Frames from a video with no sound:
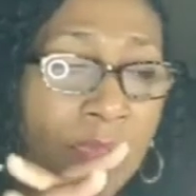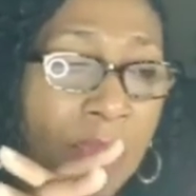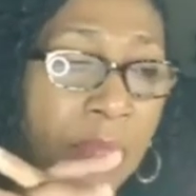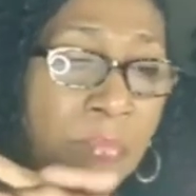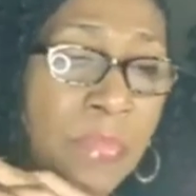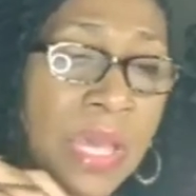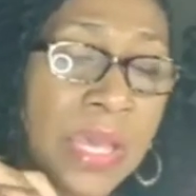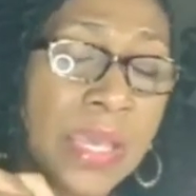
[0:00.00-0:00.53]

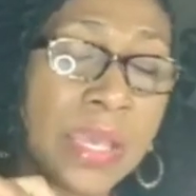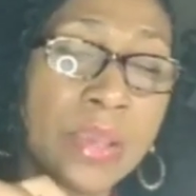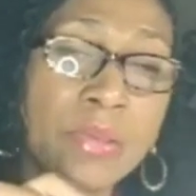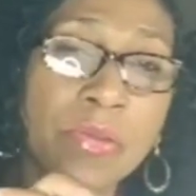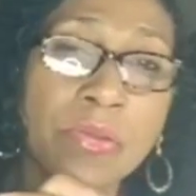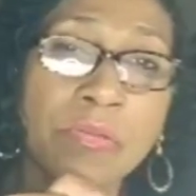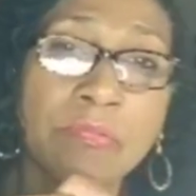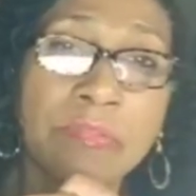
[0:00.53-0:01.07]

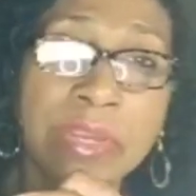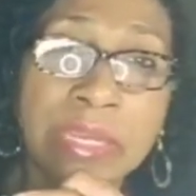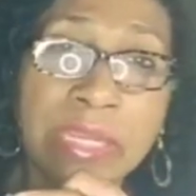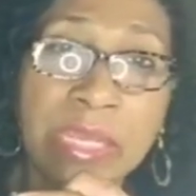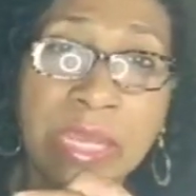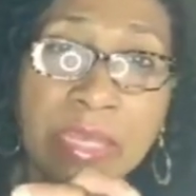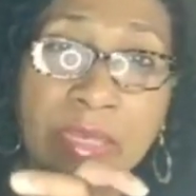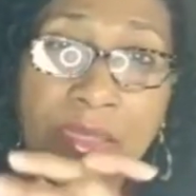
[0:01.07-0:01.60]
My
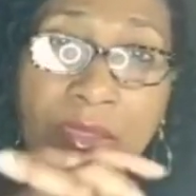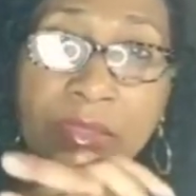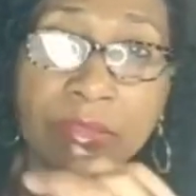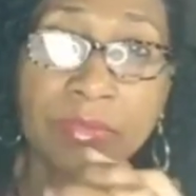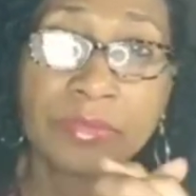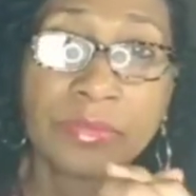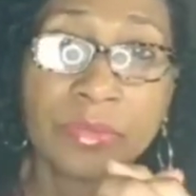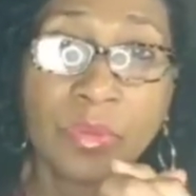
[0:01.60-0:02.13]
radiator
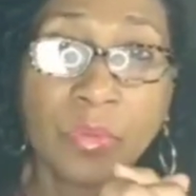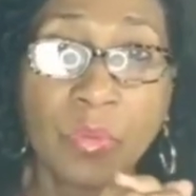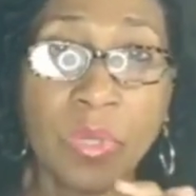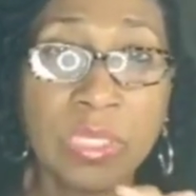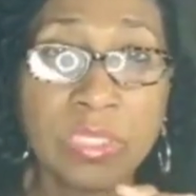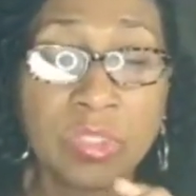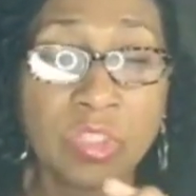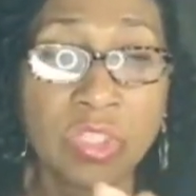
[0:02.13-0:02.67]

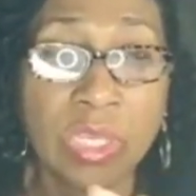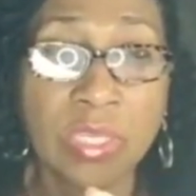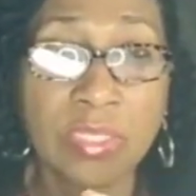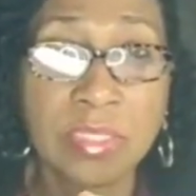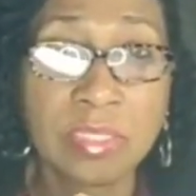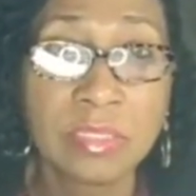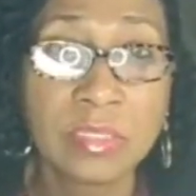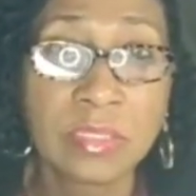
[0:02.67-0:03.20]
was
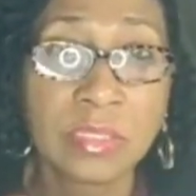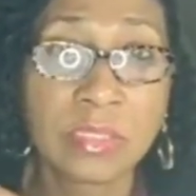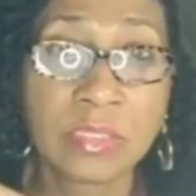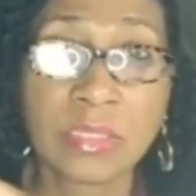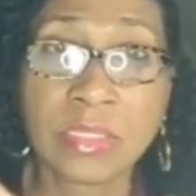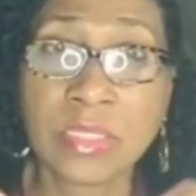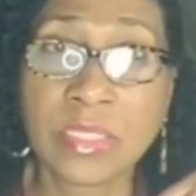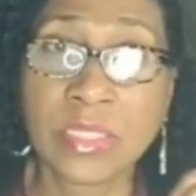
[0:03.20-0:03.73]
just
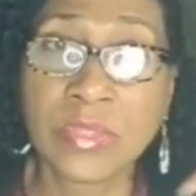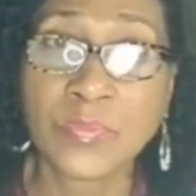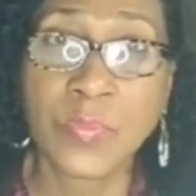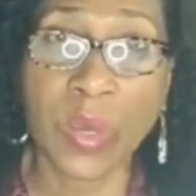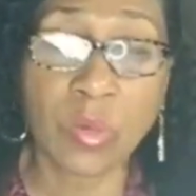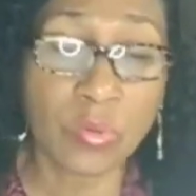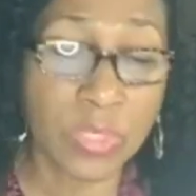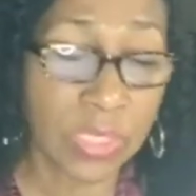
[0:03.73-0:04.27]

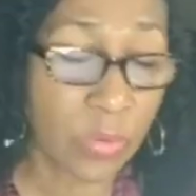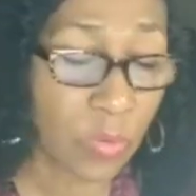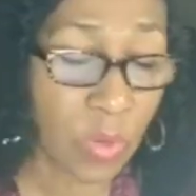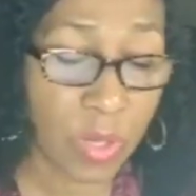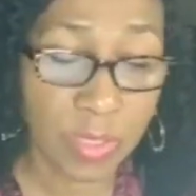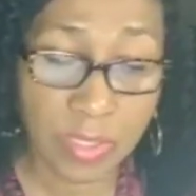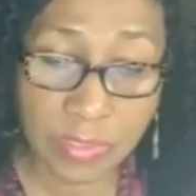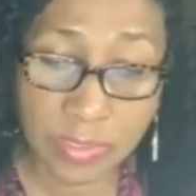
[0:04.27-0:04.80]
spouting
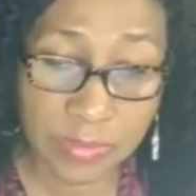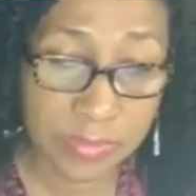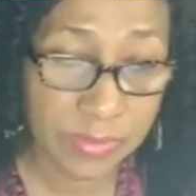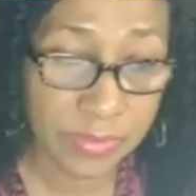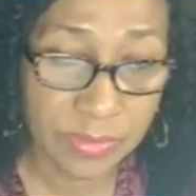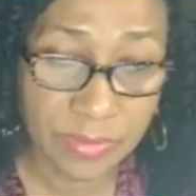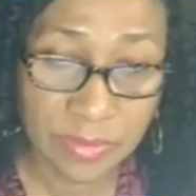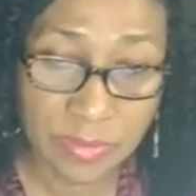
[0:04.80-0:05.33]
water.
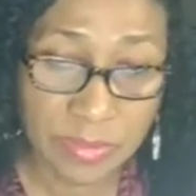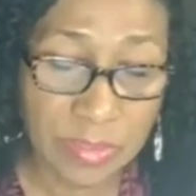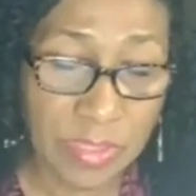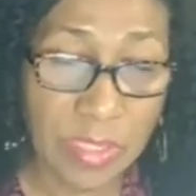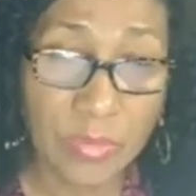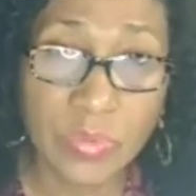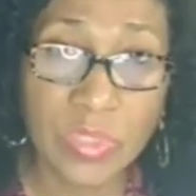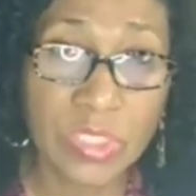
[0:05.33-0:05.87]

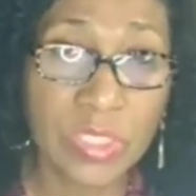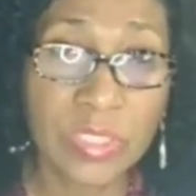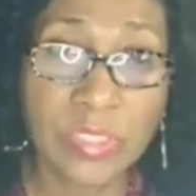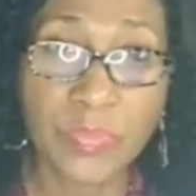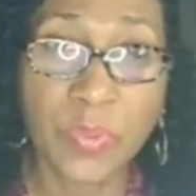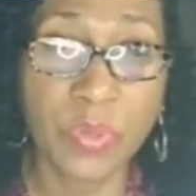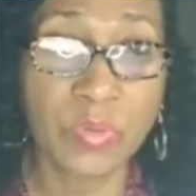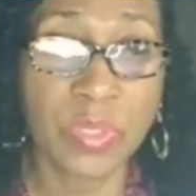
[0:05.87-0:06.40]
It was just
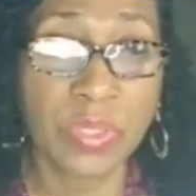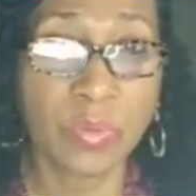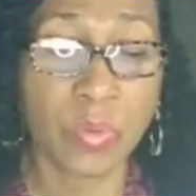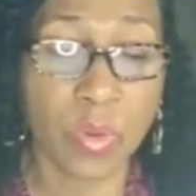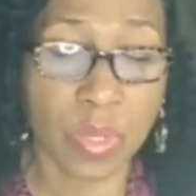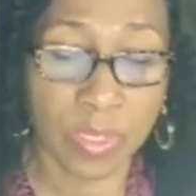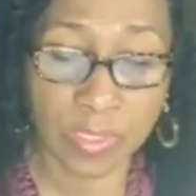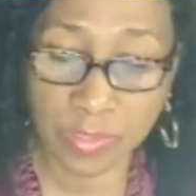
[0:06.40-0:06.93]
spouting
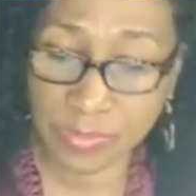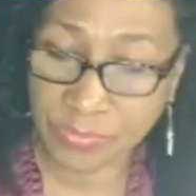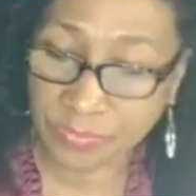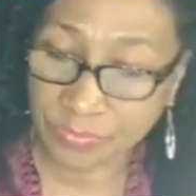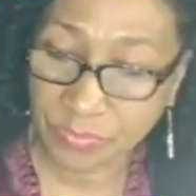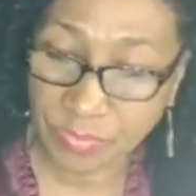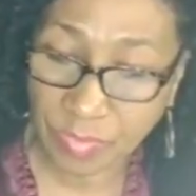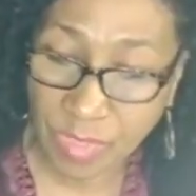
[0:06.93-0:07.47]
water.
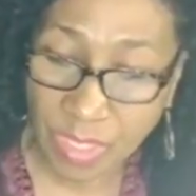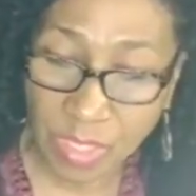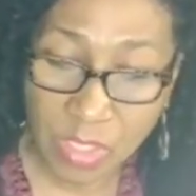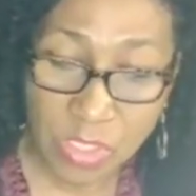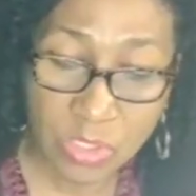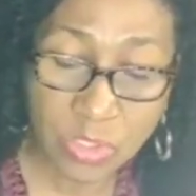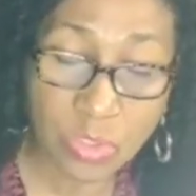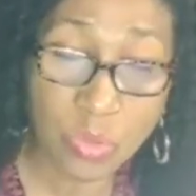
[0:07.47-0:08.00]

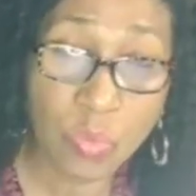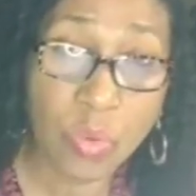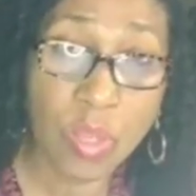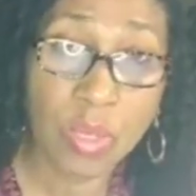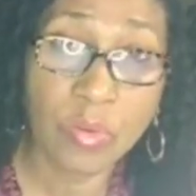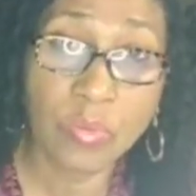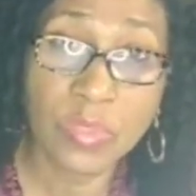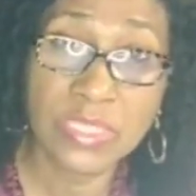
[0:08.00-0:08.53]
So
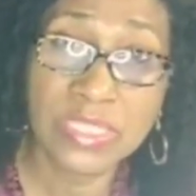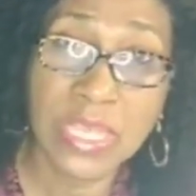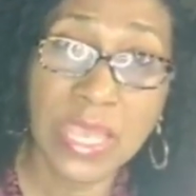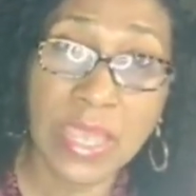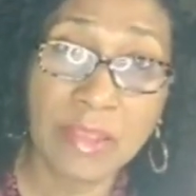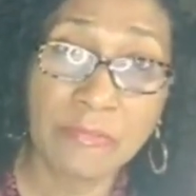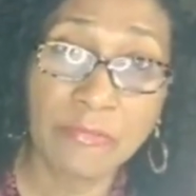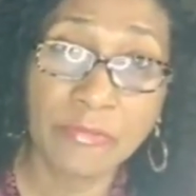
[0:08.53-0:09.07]
water was
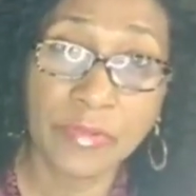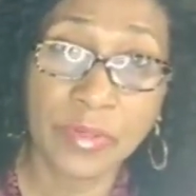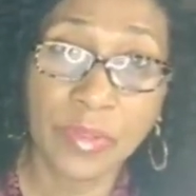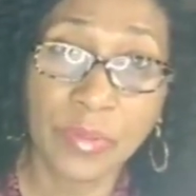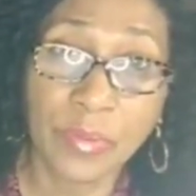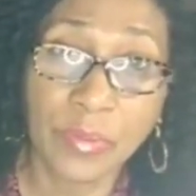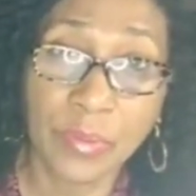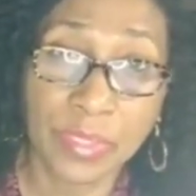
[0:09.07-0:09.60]

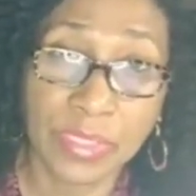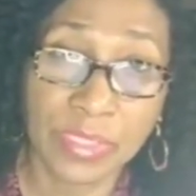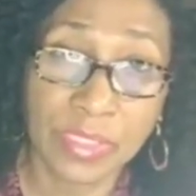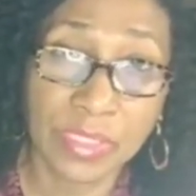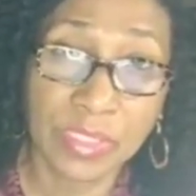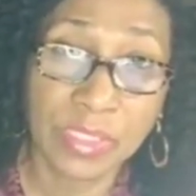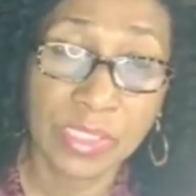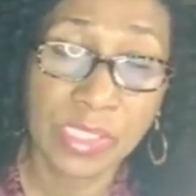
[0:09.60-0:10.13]
everywhere.
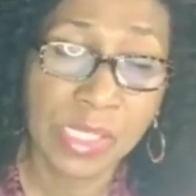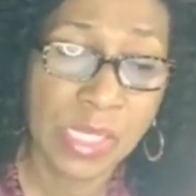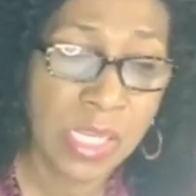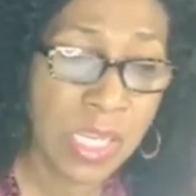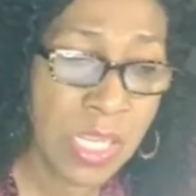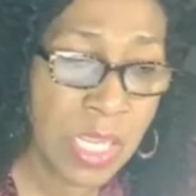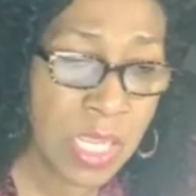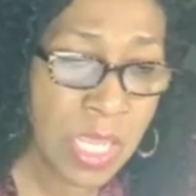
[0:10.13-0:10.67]

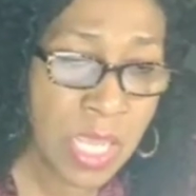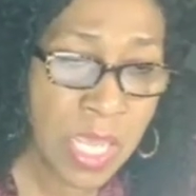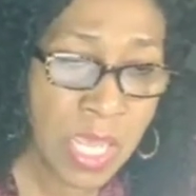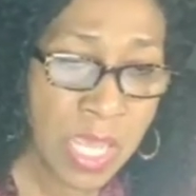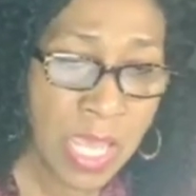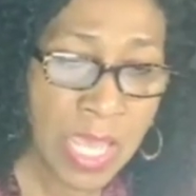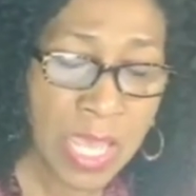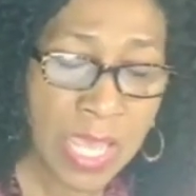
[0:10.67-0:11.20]

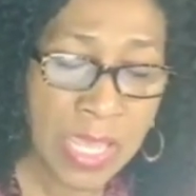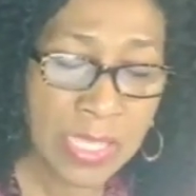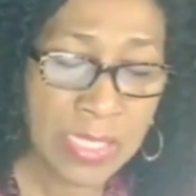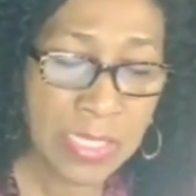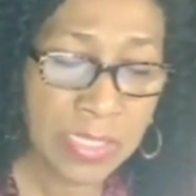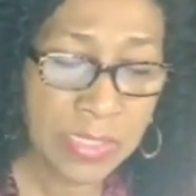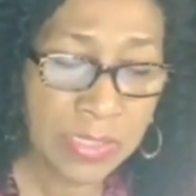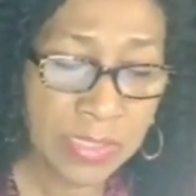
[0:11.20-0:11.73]

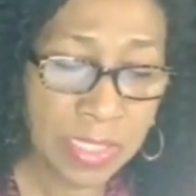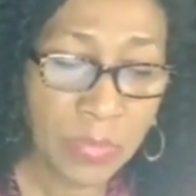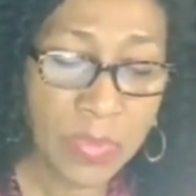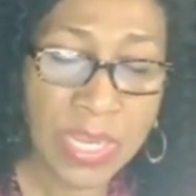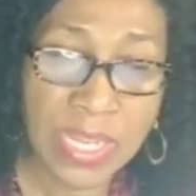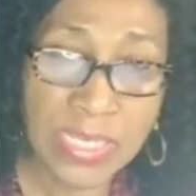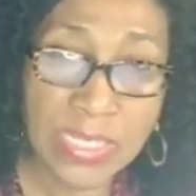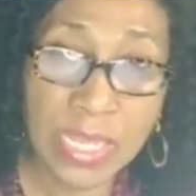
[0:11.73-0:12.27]
And
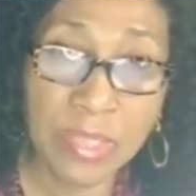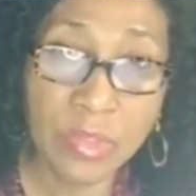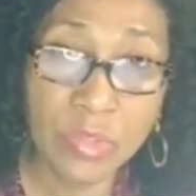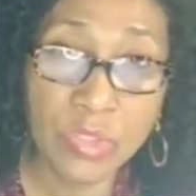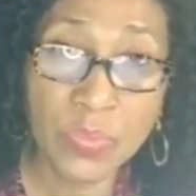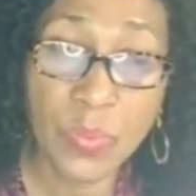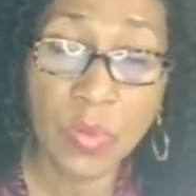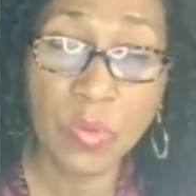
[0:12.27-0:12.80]
when I tell you
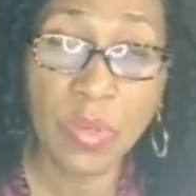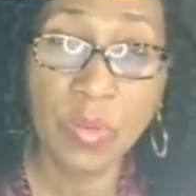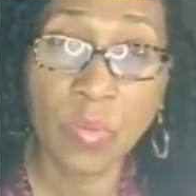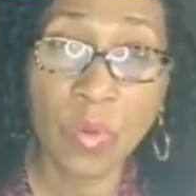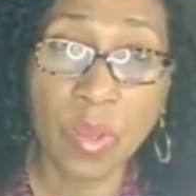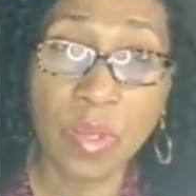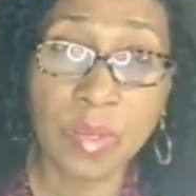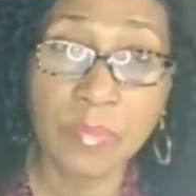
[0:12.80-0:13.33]
spouting
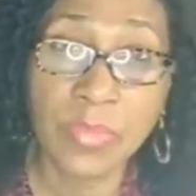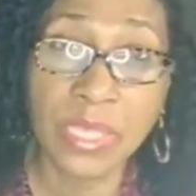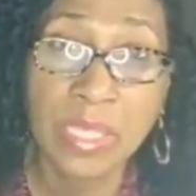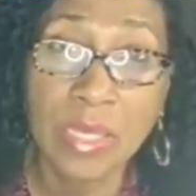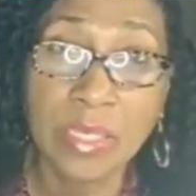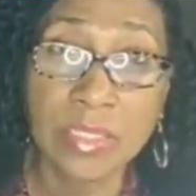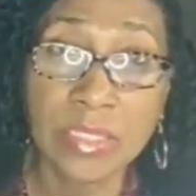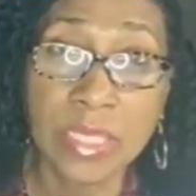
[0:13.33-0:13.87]
water,
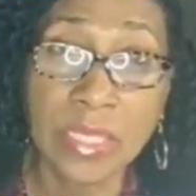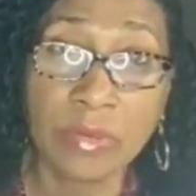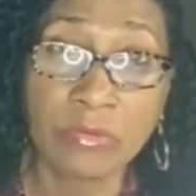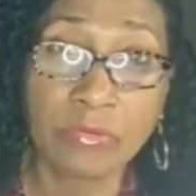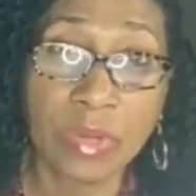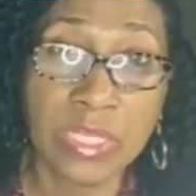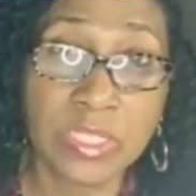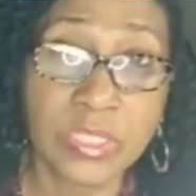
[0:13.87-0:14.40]
because it
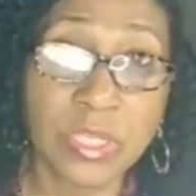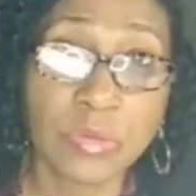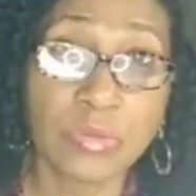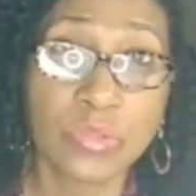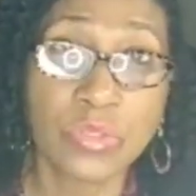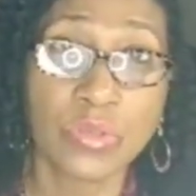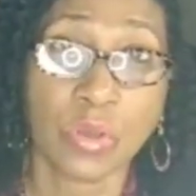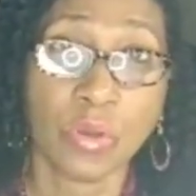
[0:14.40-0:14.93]
rusted
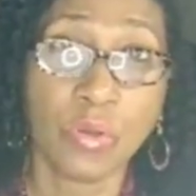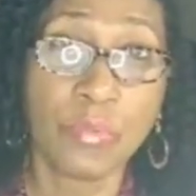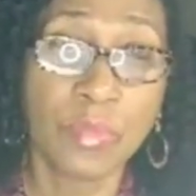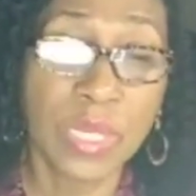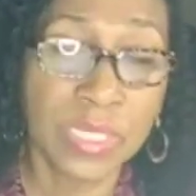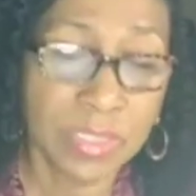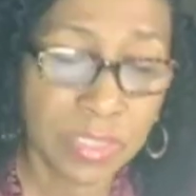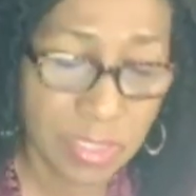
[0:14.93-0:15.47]
out so
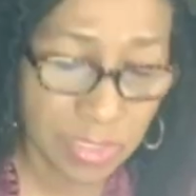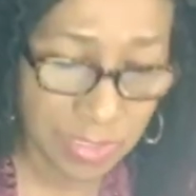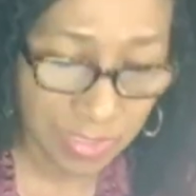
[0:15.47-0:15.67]
much,